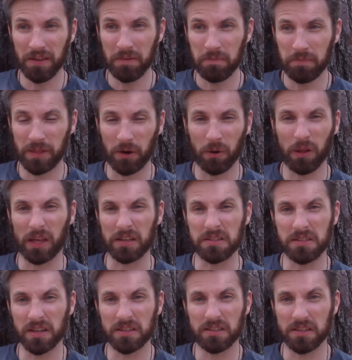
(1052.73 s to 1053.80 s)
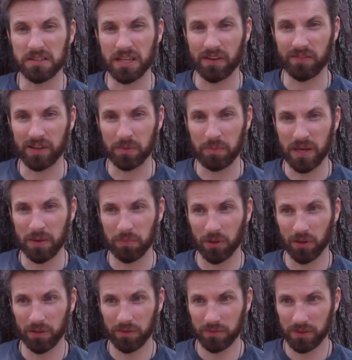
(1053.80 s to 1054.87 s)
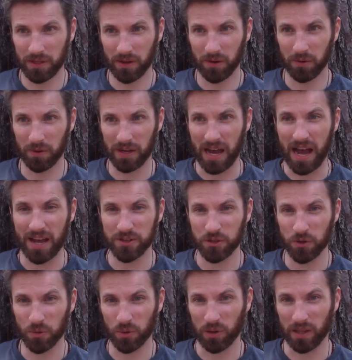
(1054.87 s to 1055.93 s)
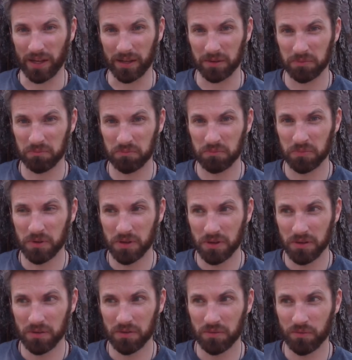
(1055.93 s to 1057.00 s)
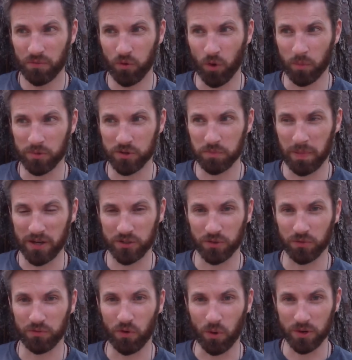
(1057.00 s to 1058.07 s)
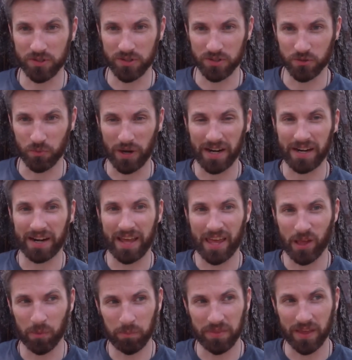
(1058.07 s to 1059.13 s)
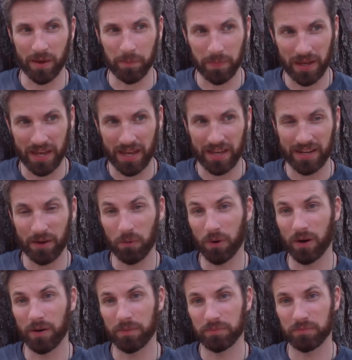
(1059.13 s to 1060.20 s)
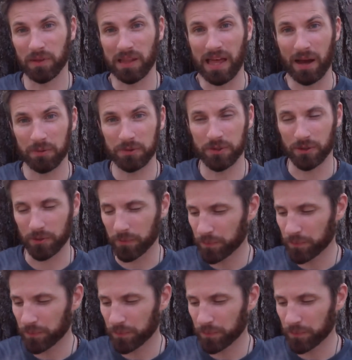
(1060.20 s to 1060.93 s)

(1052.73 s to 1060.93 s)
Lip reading: there were like 60, 70 people, guys who were like former special forces ready to help them, and they weren't allowed to.